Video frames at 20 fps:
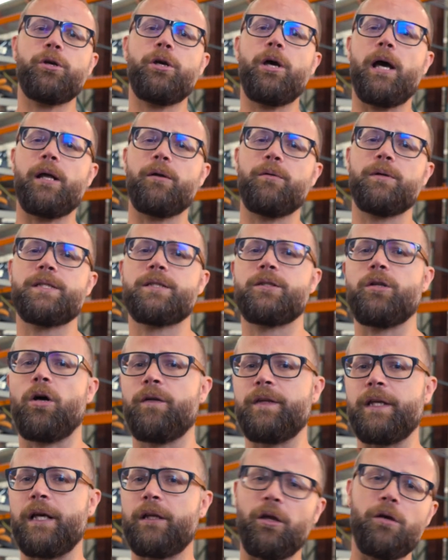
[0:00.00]
you how to
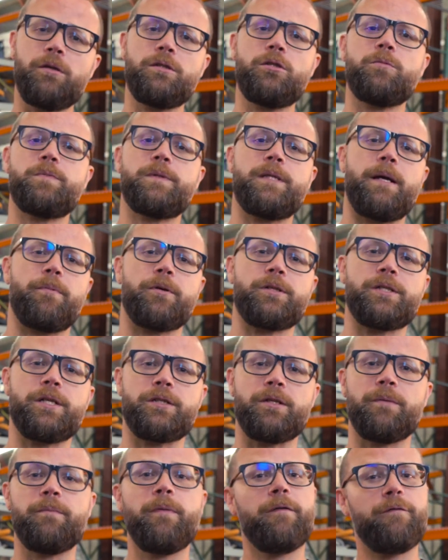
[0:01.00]
install the closed-loop stepper
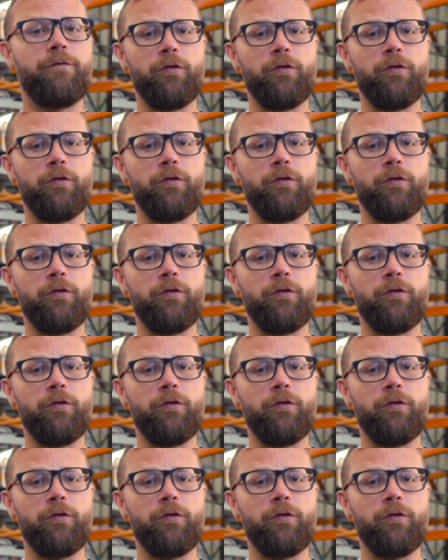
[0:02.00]
system